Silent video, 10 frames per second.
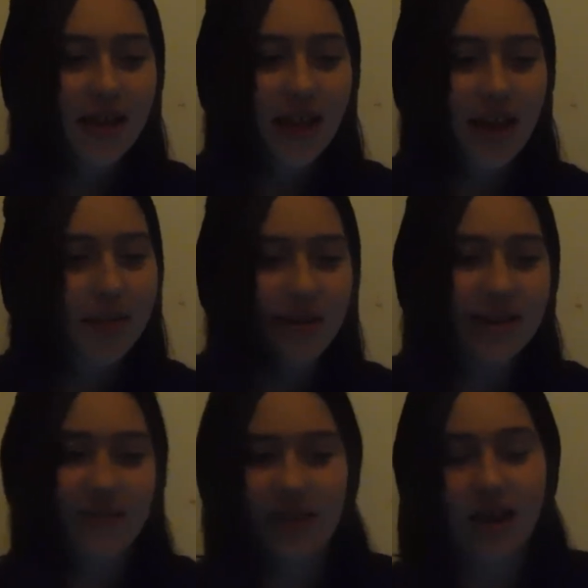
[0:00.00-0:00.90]
and I'm not
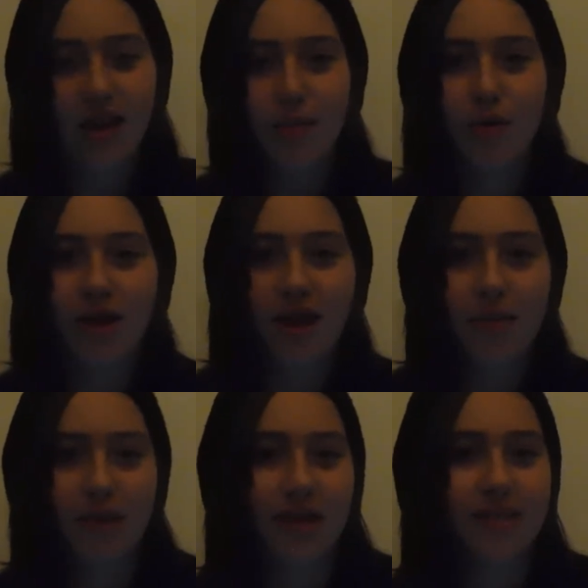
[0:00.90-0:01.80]
even going to name her name
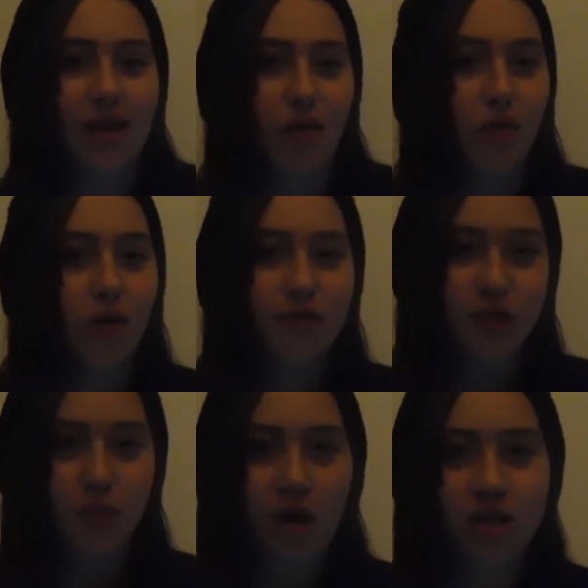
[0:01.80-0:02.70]
because I don't know if she
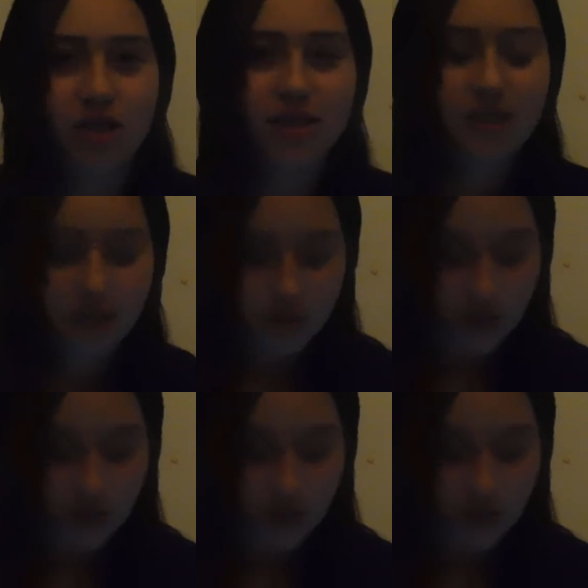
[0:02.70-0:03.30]
watches it or